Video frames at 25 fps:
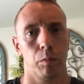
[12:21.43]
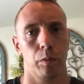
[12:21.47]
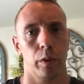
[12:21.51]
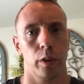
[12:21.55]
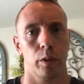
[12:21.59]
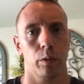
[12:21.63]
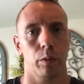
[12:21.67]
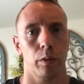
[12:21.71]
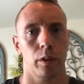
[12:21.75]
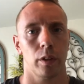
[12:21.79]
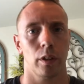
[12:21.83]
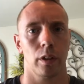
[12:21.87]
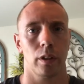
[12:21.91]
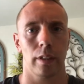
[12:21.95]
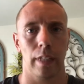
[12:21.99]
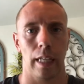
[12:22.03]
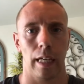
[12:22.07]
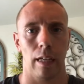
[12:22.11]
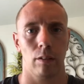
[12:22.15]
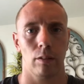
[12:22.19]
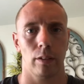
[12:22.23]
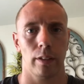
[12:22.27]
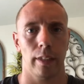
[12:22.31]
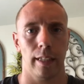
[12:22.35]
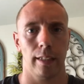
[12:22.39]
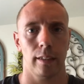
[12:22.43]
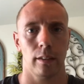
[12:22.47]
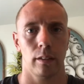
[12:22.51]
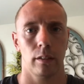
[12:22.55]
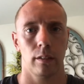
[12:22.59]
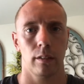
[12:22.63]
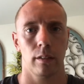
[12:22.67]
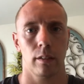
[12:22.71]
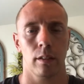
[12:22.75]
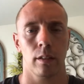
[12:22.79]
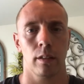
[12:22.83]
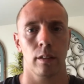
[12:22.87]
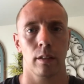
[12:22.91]
which was the sound
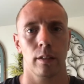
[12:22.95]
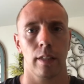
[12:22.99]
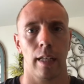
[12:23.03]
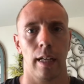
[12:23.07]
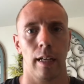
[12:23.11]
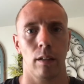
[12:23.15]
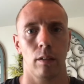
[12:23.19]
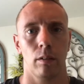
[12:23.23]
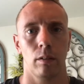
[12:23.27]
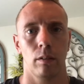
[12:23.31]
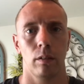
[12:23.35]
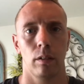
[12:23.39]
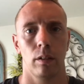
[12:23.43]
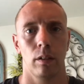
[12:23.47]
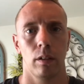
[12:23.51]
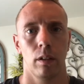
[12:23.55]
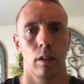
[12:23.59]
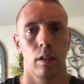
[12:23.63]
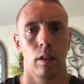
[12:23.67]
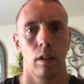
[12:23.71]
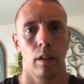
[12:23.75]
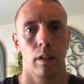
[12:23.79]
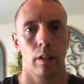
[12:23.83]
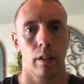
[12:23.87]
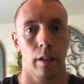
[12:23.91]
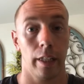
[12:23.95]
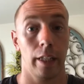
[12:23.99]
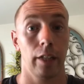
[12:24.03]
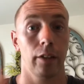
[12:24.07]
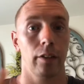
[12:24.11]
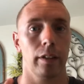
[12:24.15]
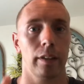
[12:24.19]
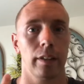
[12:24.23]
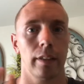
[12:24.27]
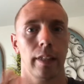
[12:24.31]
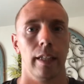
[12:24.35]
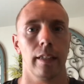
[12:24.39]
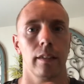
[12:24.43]
test, the
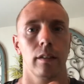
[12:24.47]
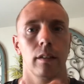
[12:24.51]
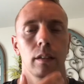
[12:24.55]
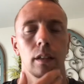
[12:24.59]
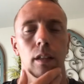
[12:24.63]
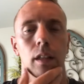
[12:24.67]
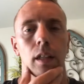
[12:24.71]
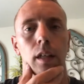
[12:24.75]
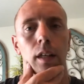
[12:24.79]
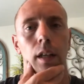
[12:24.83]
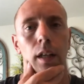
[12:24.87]
hearing test.